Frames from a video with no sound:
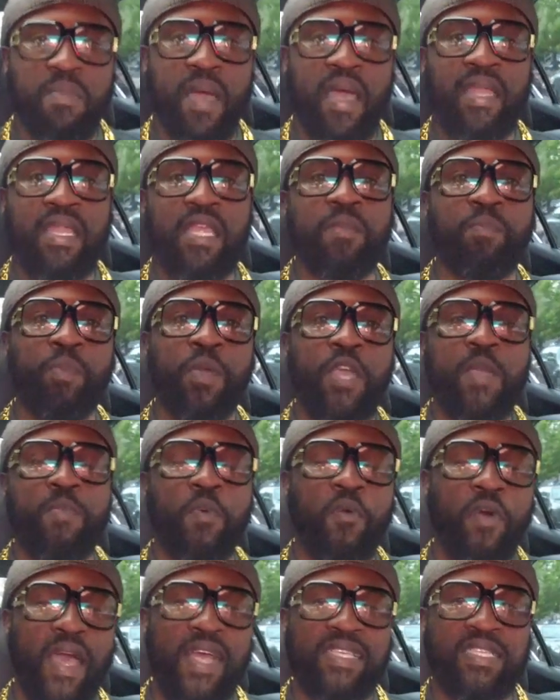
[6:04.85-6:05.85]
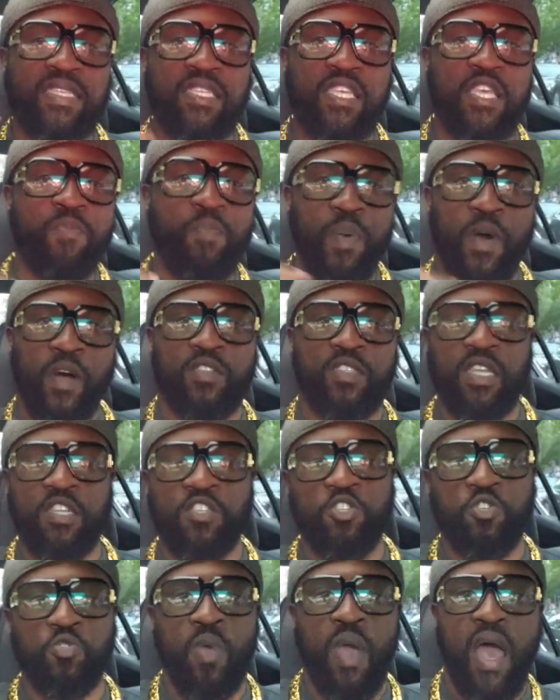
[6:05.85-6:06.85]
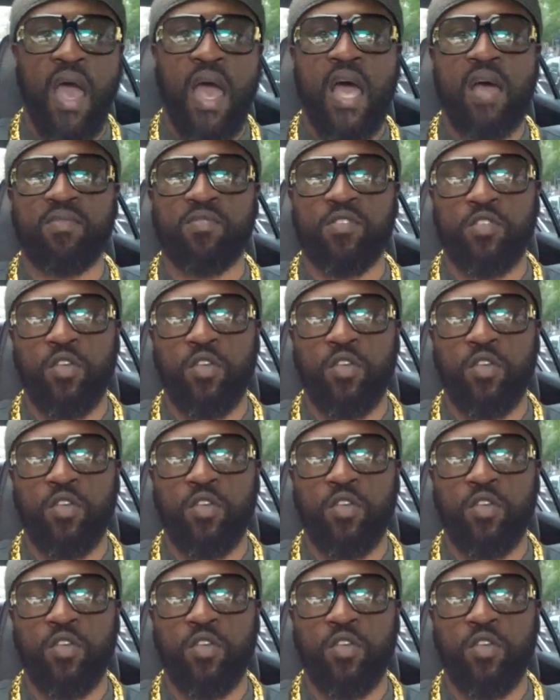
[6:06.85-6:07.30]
many people as seatbelts that you have.